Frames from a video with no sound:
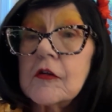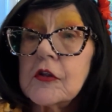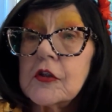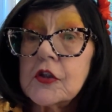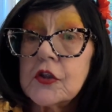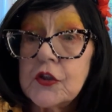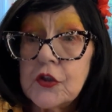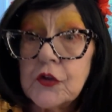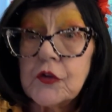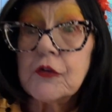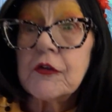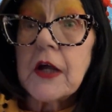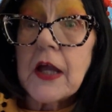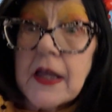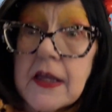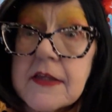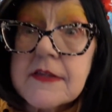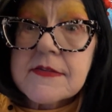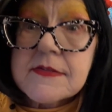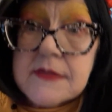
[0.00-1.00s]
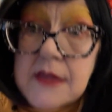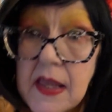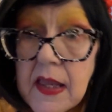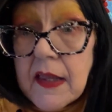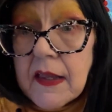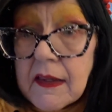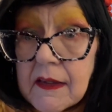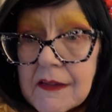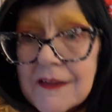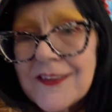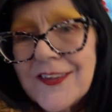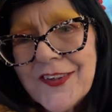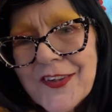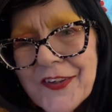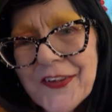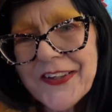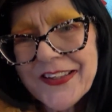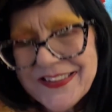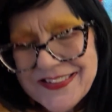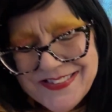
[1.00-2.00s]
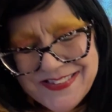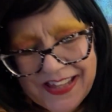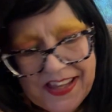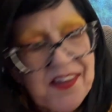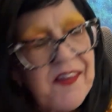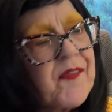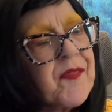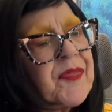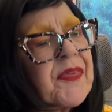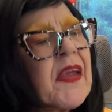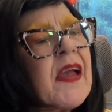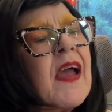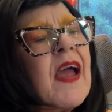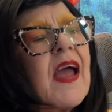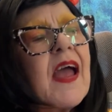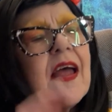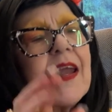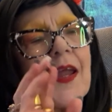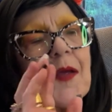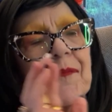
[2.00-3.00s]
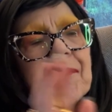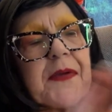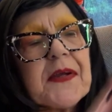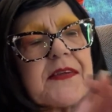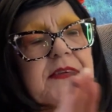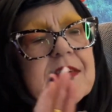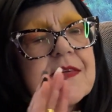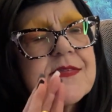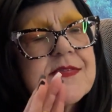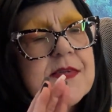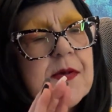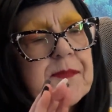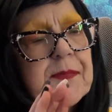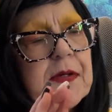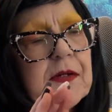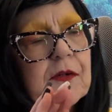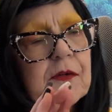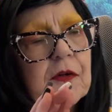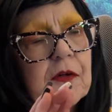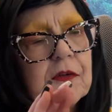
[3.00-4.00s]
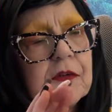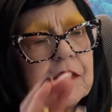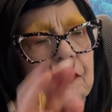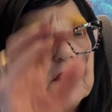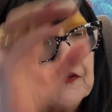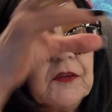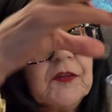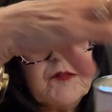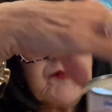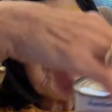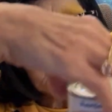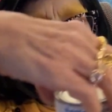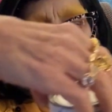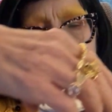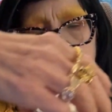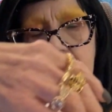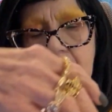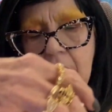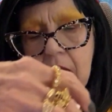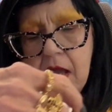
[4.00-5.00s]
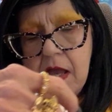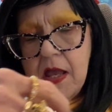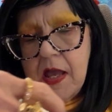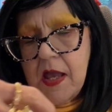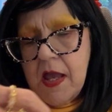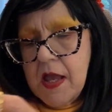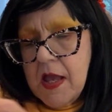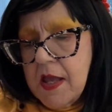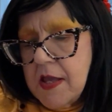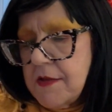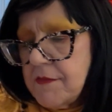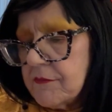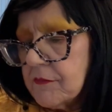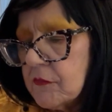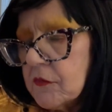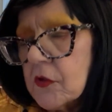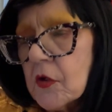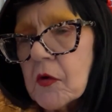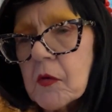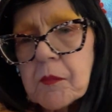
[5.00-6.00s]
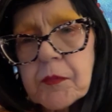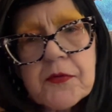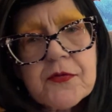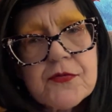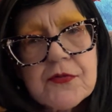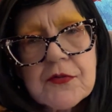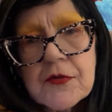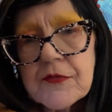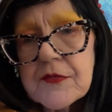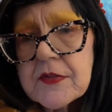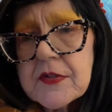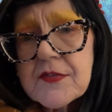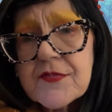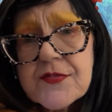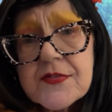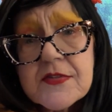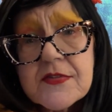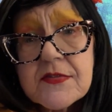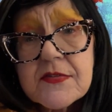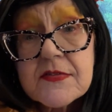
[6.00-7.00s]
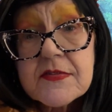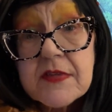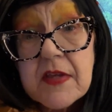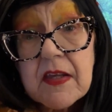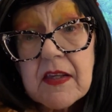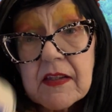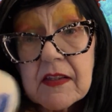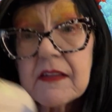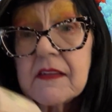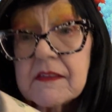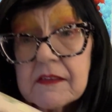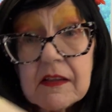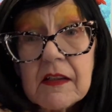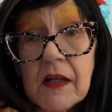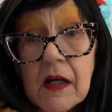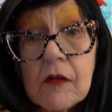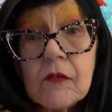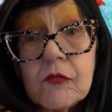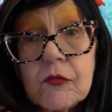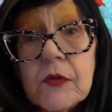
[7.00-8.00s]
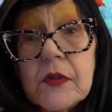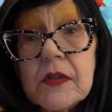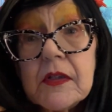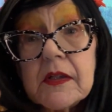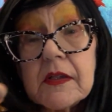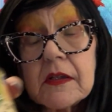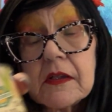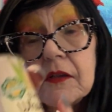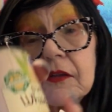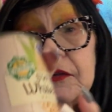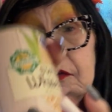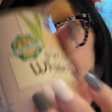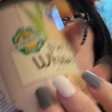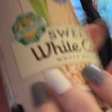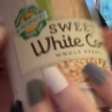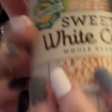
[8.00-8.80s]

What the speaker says: USA. And I picked this up at Kroger. Yay, no preservatives. This is like a really good